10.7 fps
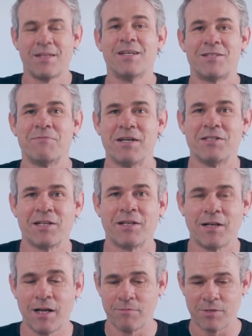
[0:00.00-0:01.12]
it's amazing.
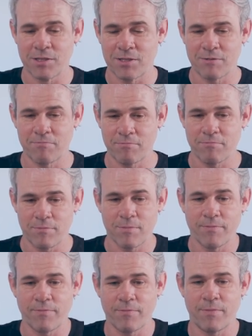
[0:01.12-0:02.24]
Um, just
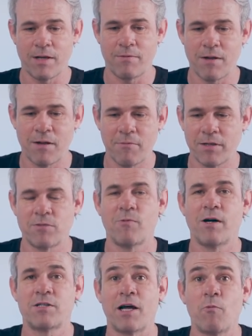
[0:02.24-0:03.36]
I went to
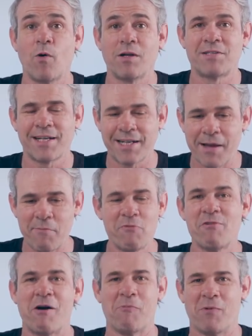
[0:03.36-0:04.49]
watch like one second that
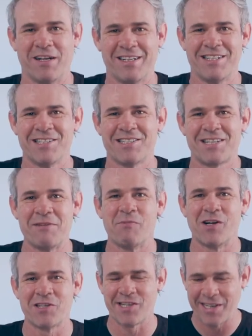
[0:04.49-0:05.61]
movie. I wanted to just keep
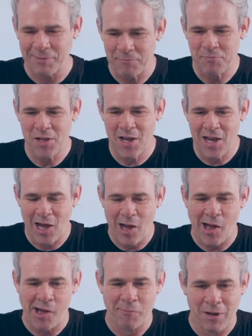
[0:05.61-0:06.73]
watching it.
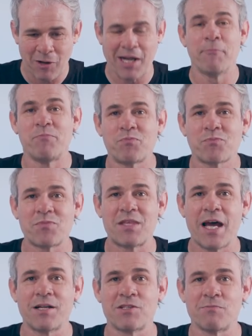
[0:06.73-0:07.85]
Um, okay,
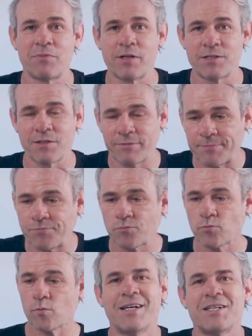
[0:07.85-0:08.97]
that is impressive.
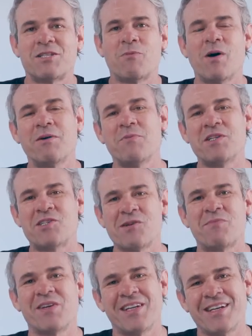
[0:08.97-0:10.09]
So why don't we
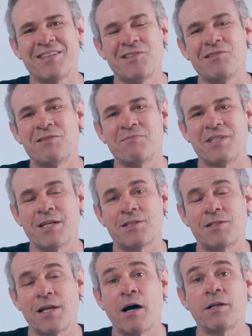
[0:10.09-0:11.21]
jump in and do some
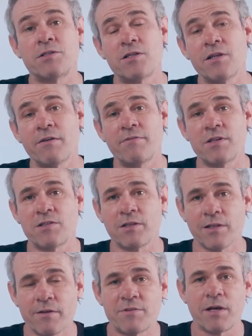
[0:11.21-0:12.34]
tests now and see if this
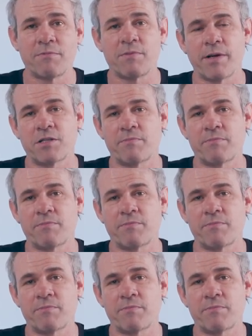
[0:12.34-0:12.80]
lives up to my